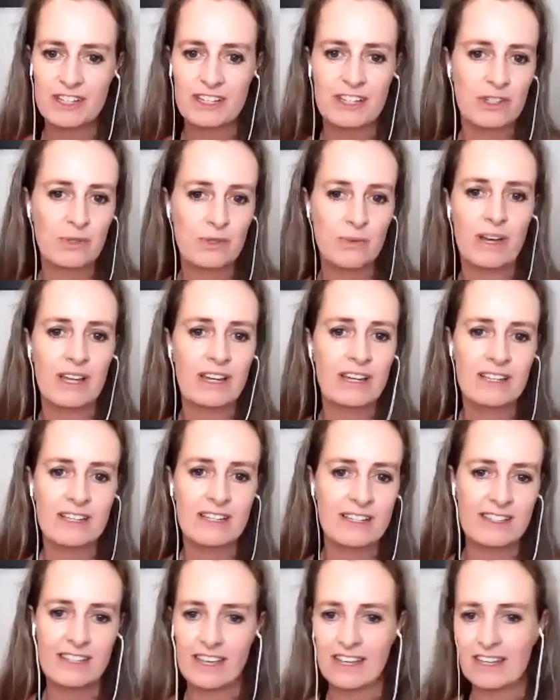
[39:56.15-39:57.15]
as well
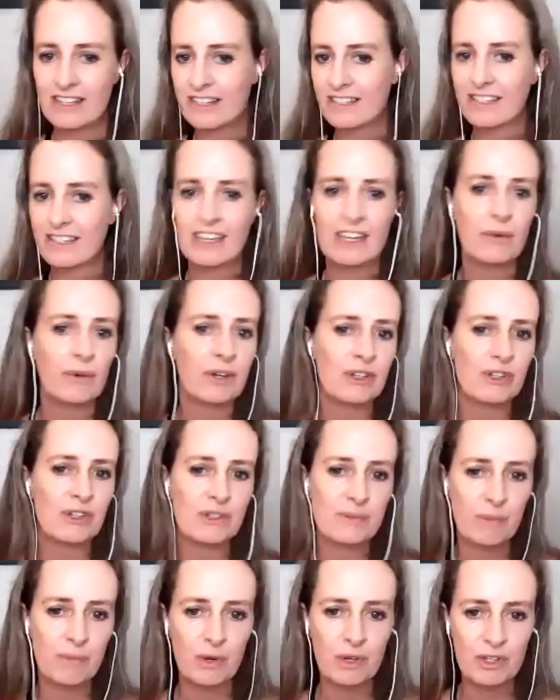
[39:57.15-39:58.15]
as anyone
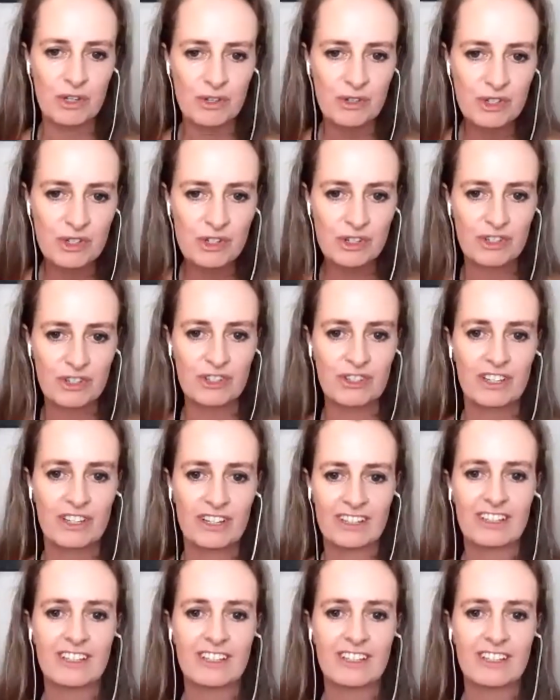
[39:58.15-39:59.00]
who's more used to